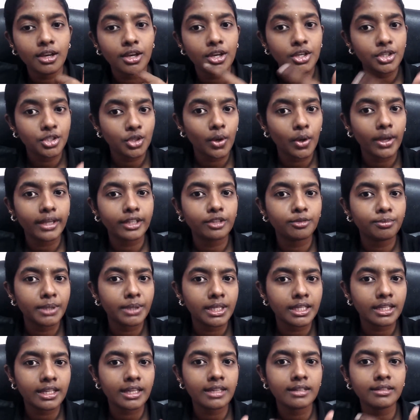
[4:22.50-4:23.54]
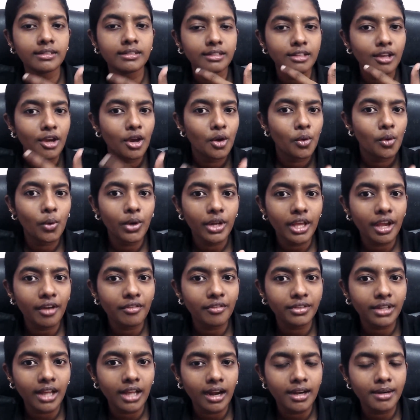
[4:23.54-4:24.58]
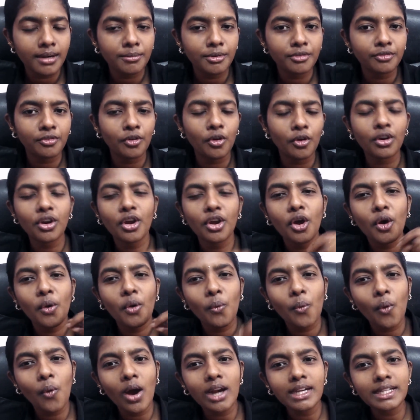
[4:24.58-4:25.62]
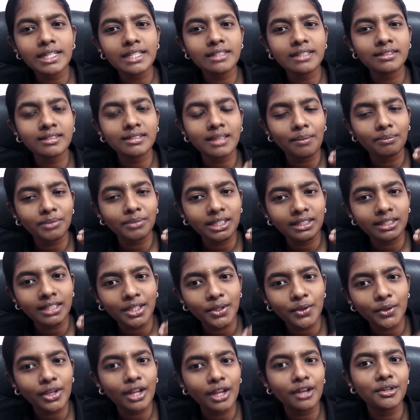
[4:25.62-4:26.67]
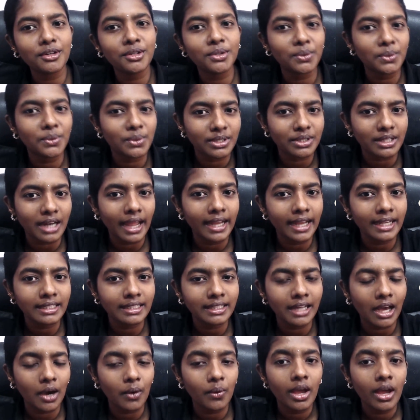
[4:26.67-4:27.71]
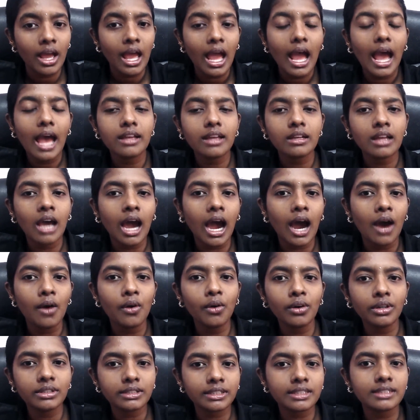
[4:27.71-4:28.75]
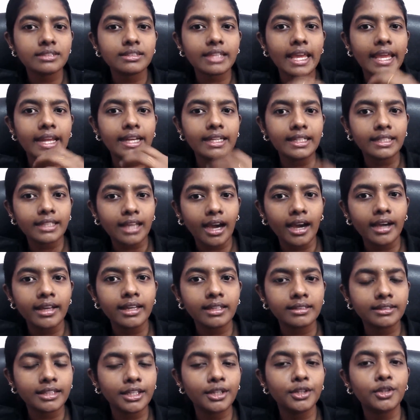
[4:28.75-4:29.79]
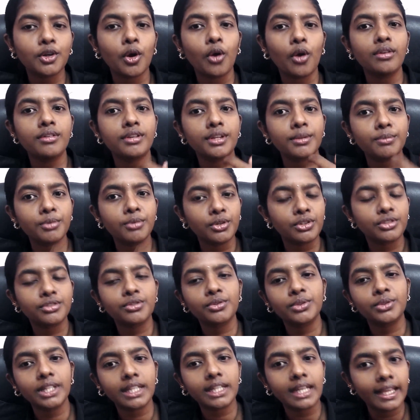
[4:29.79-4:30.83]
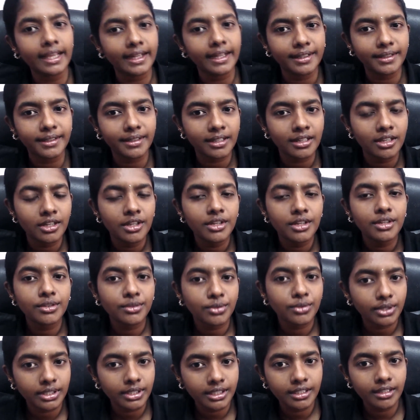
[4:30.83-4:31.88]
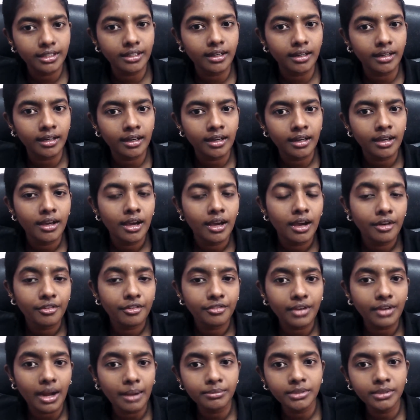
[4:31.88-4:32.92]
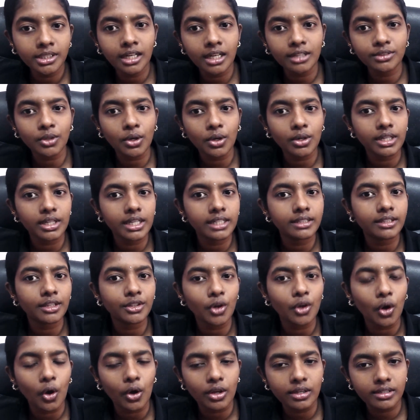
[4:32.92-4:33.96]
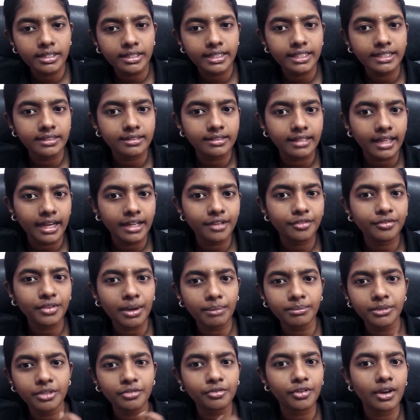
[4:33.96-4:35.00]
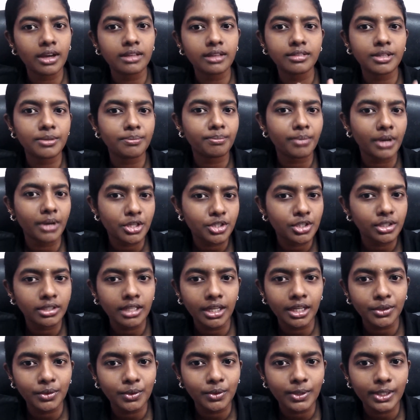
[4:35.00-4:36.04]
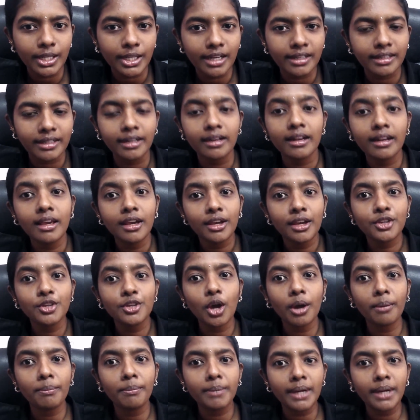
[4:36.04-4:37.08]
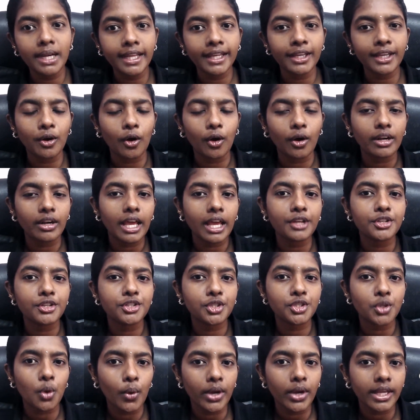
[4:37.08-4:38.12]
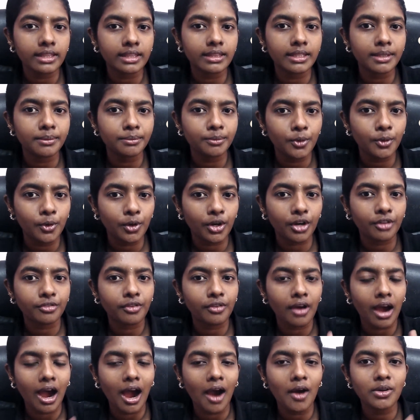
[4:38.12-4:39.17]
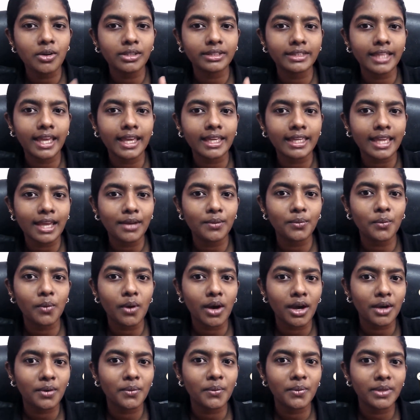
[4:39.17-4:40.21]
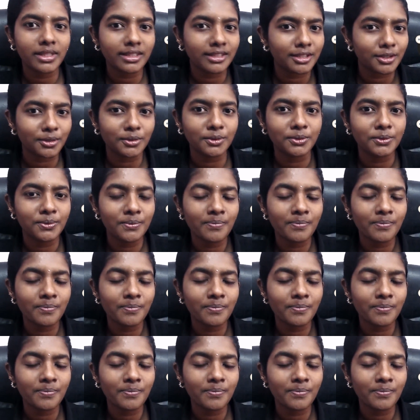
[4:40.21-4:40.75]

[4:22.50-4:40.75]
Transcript: your experience, what you have done before, what is something that you can do right now, and how this entire thing contributes to the client. So here, from the authority that you already set, from the first impression that you created, you're building on and showing them more of how they can work with you.